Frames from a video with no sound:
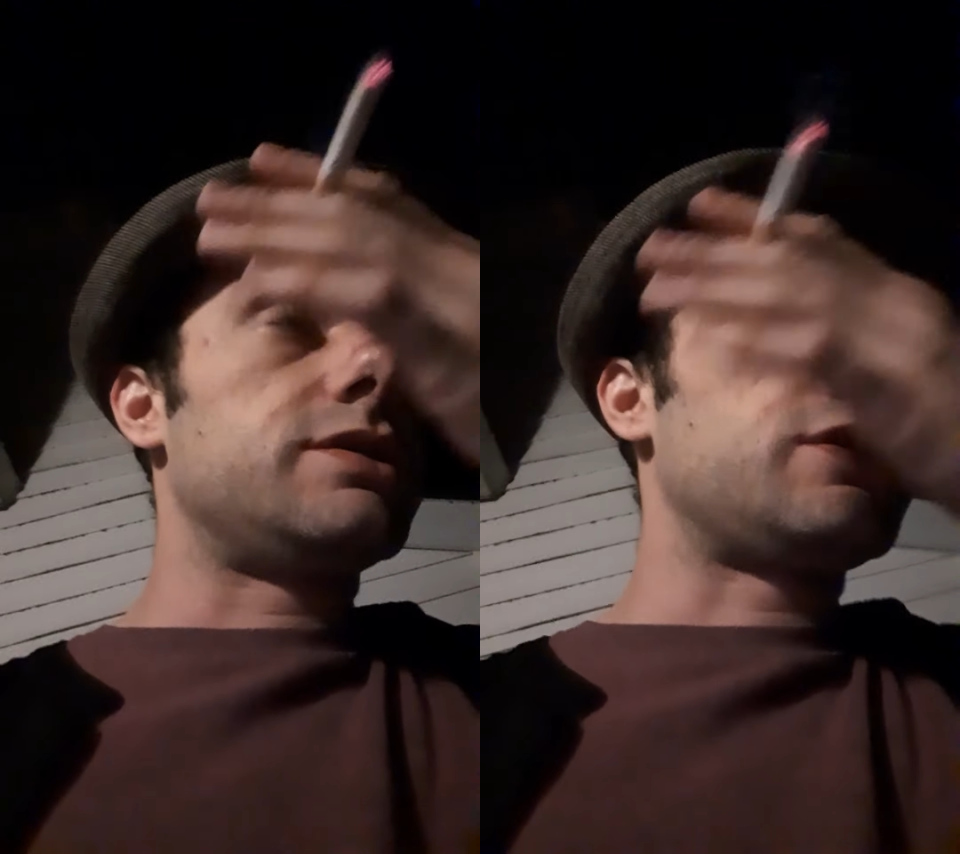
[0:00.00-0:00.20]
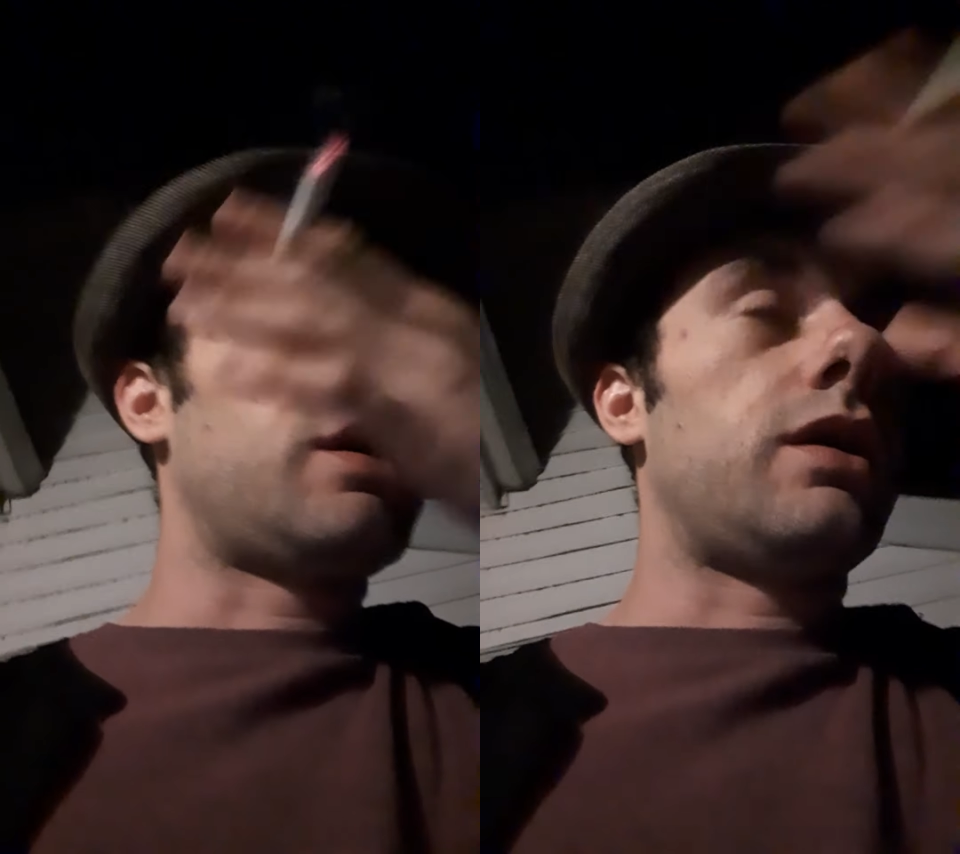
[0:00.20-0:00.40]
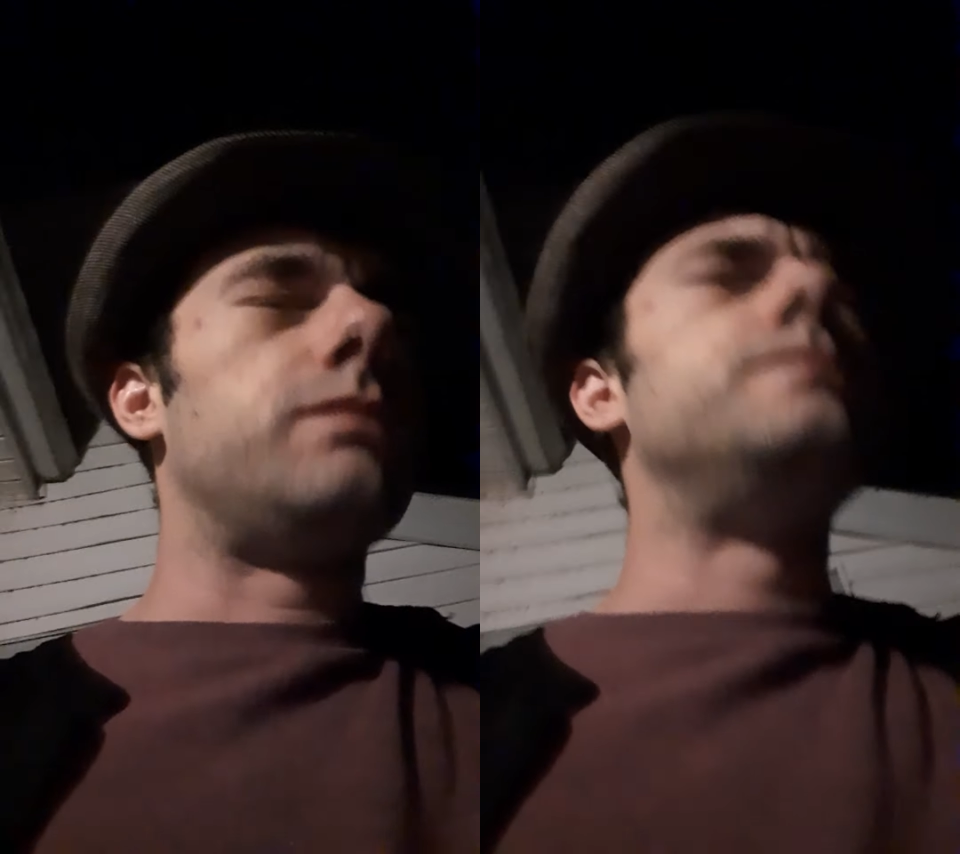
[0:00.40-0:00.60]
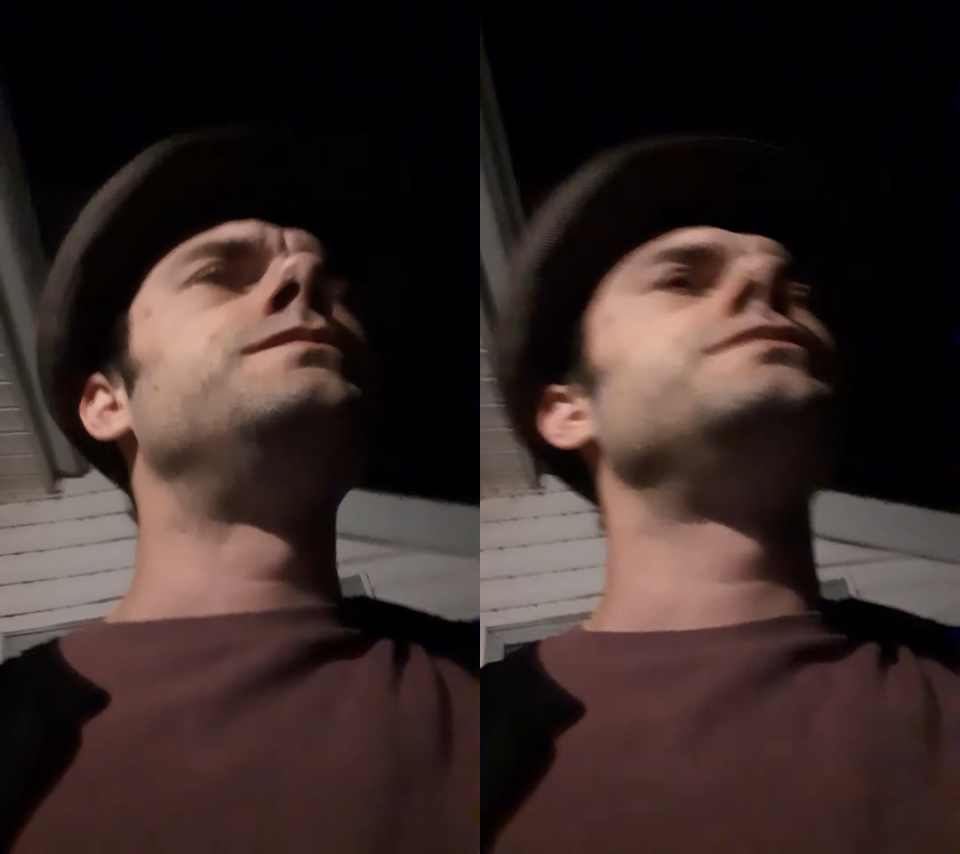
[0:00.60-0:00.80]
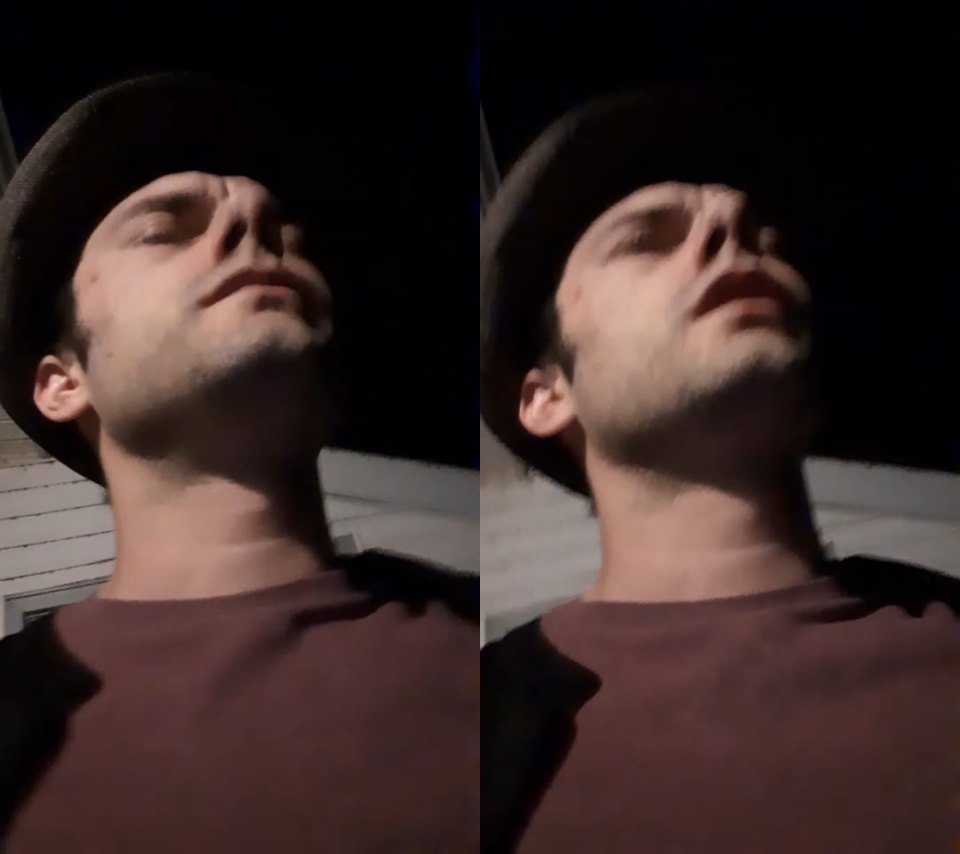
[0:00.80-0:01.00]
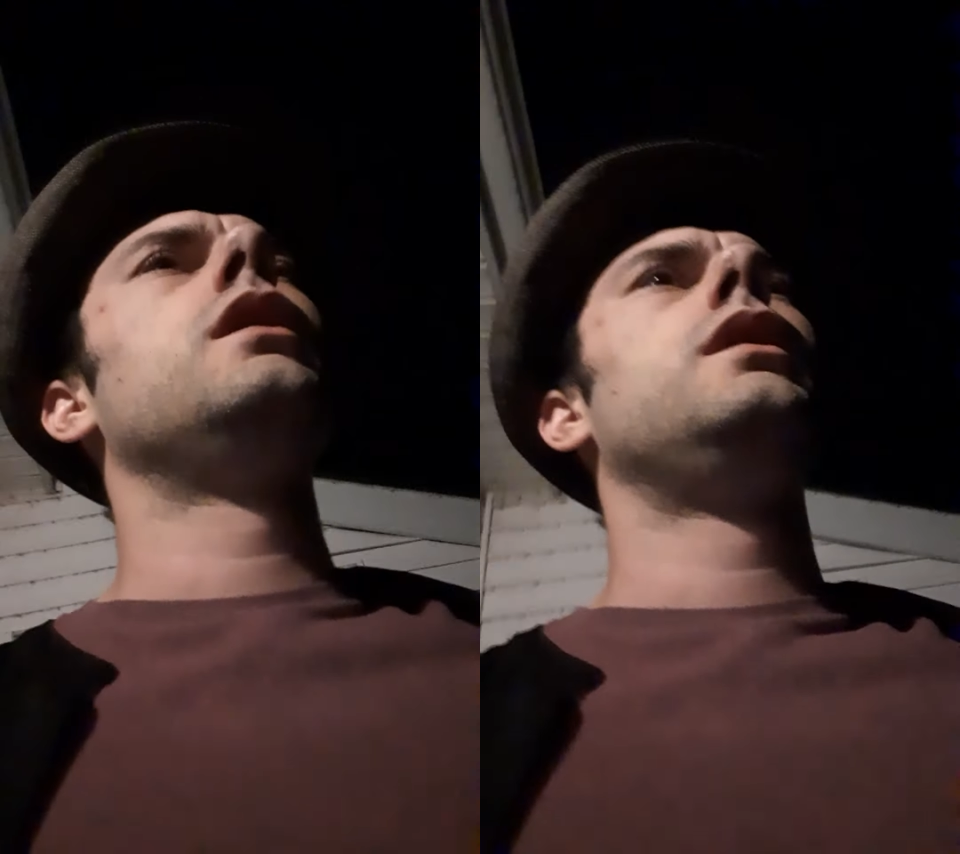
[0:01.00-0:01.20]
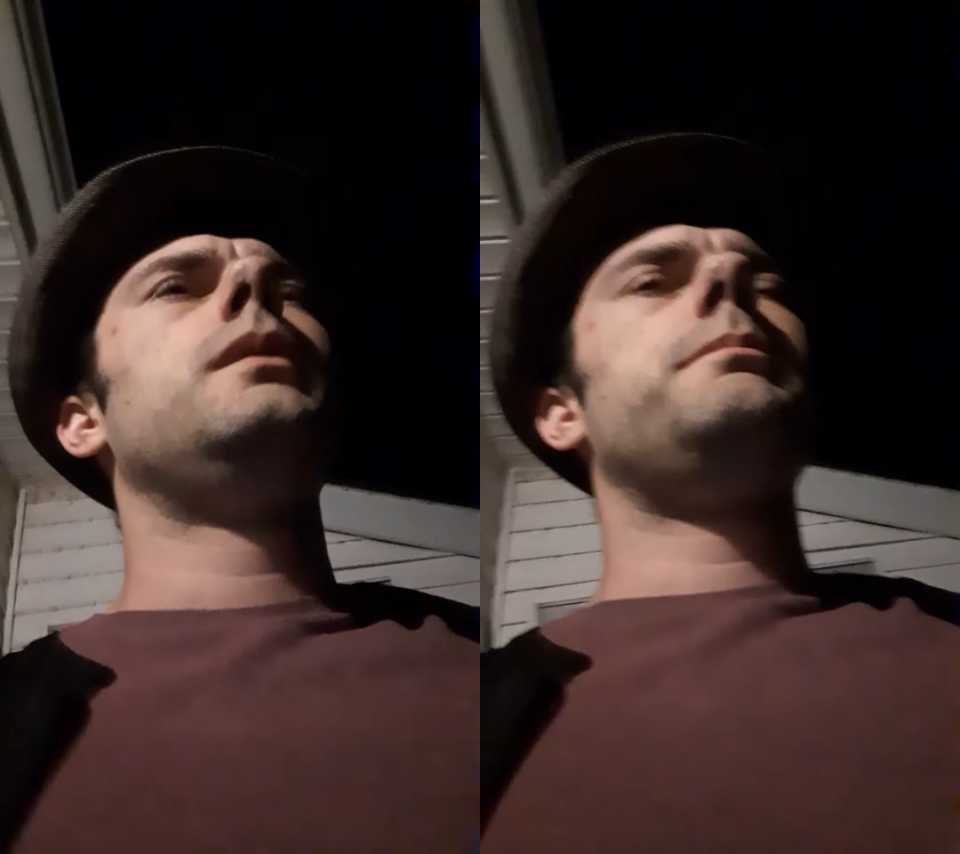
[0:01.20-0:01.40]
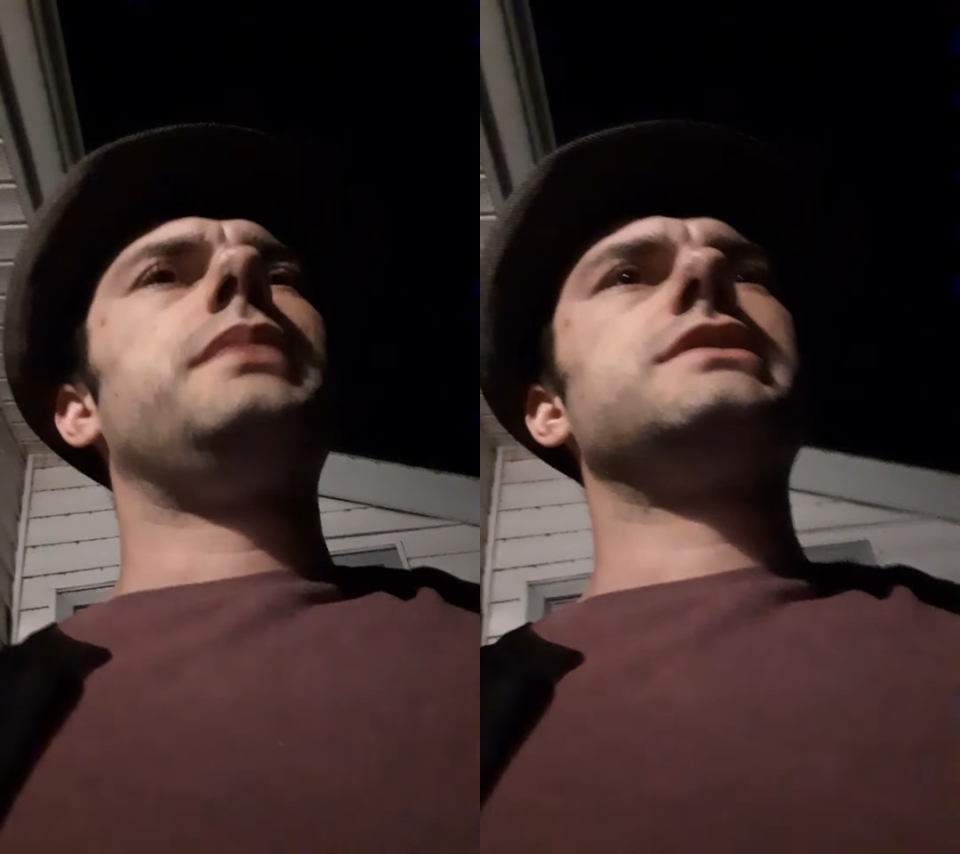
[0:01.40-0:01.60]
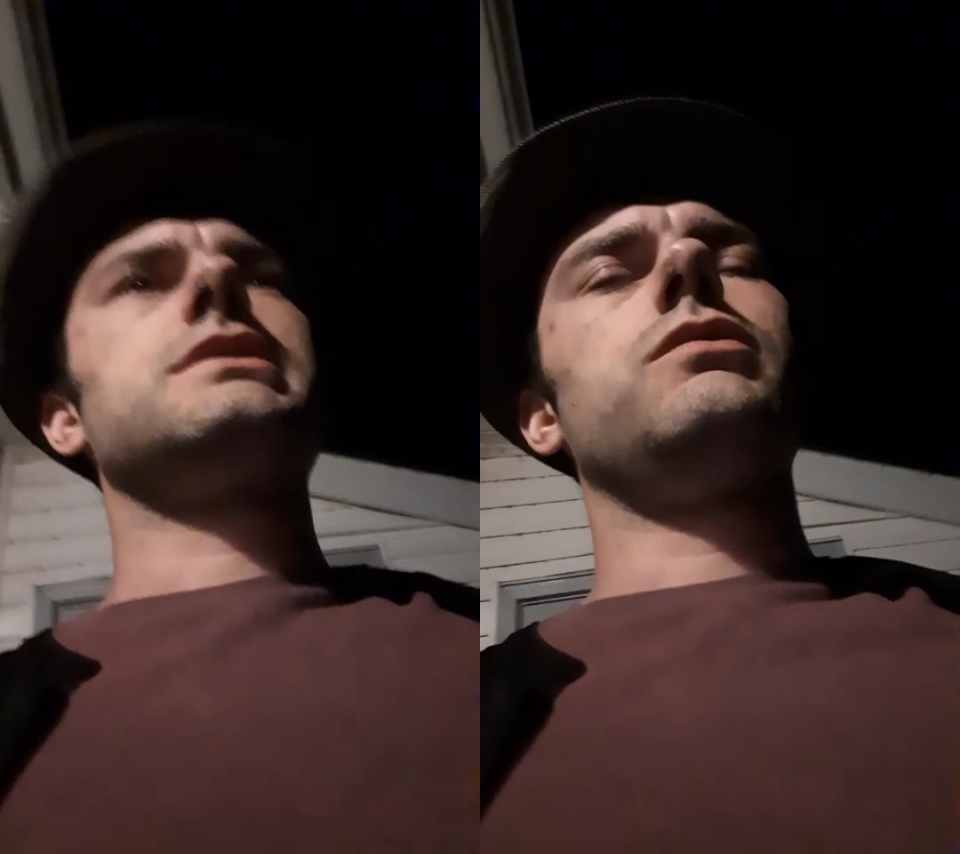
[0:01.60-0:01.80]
So basically